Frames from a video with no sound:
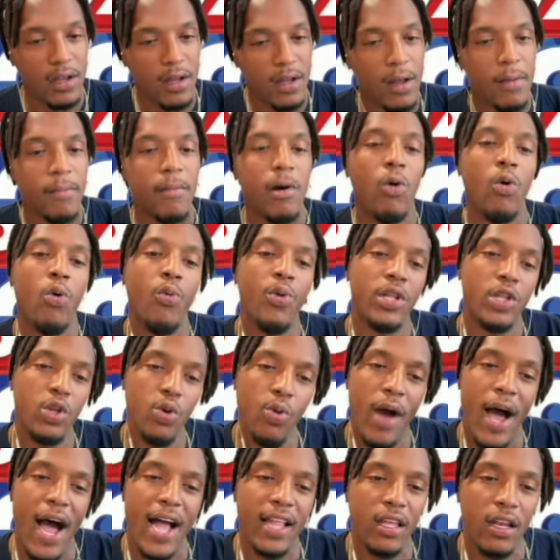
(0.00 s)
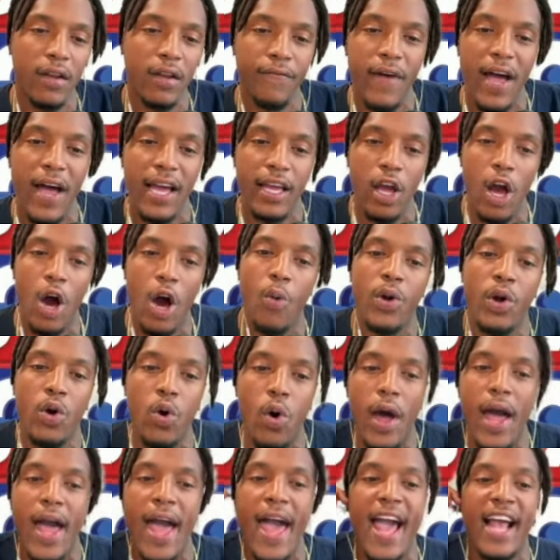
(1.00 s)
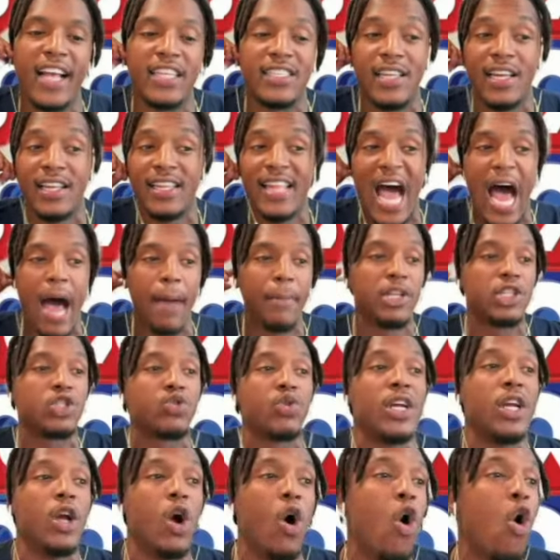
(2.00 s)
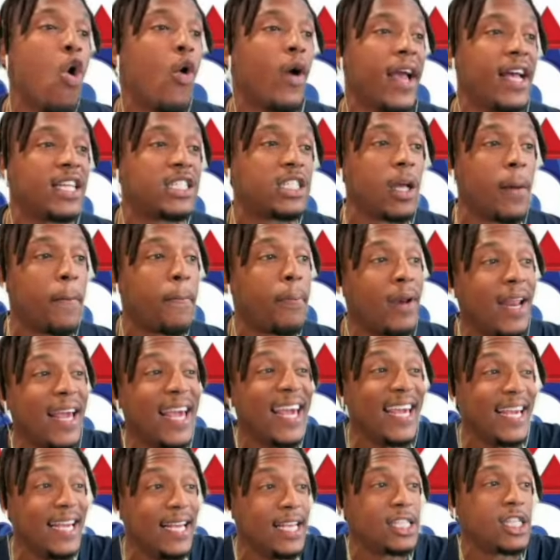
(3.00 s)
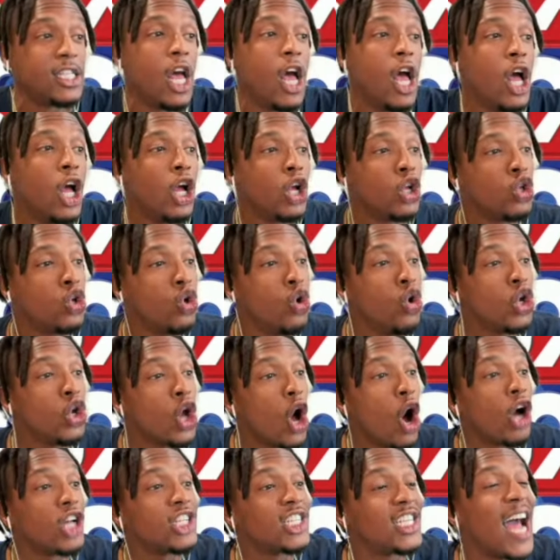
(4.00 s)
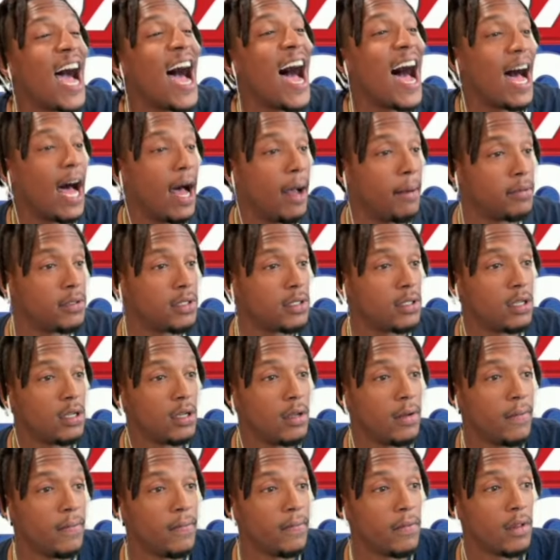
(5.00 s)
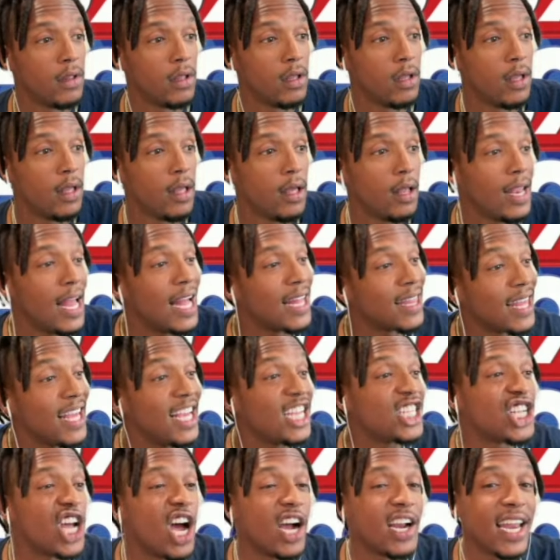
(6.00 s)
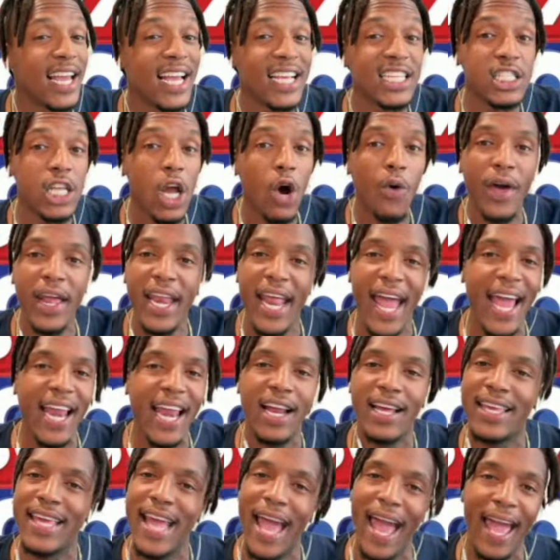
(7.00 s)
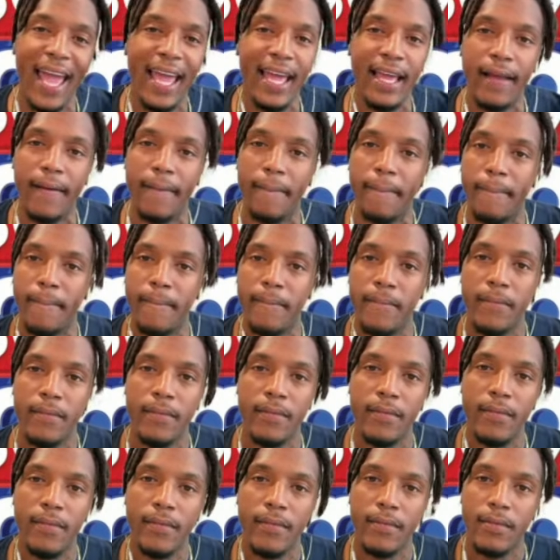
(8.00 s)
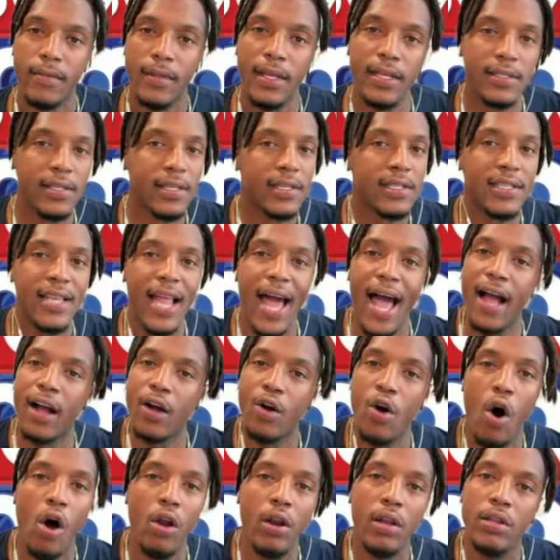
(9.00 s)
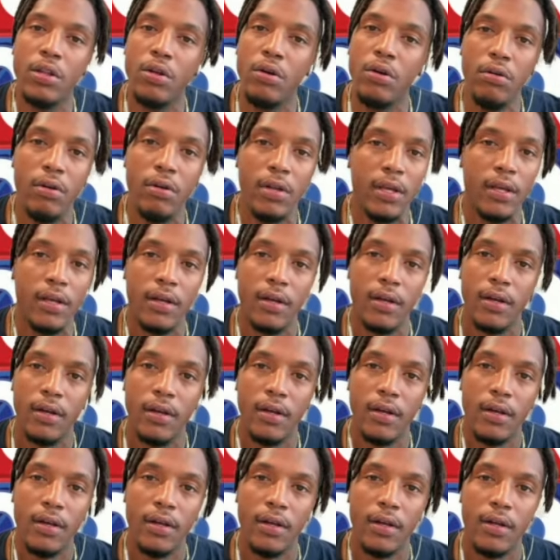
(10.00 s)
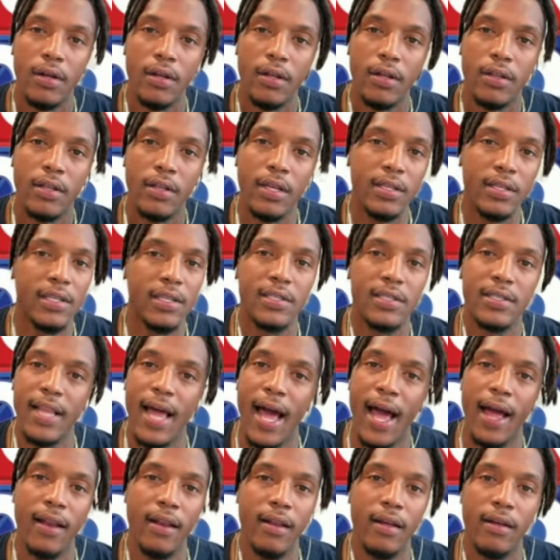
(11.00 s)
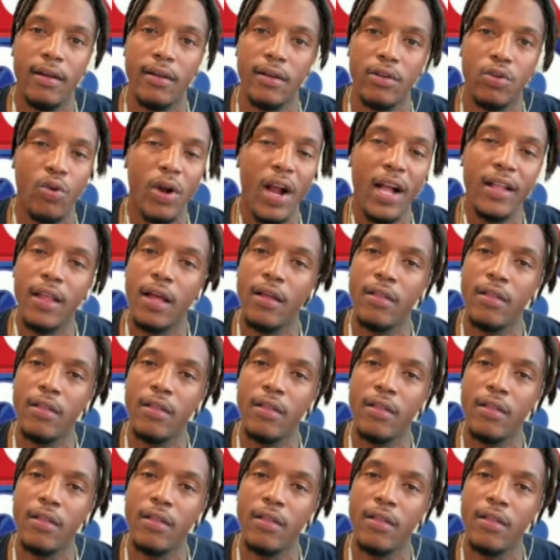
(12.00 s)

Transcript: But when we do identify y'all, we're going to ask the Diamond Street old heads to please do your jobs. Let these young niggas know it ain't a game. This is not Call of Duty. This is not Grand Theft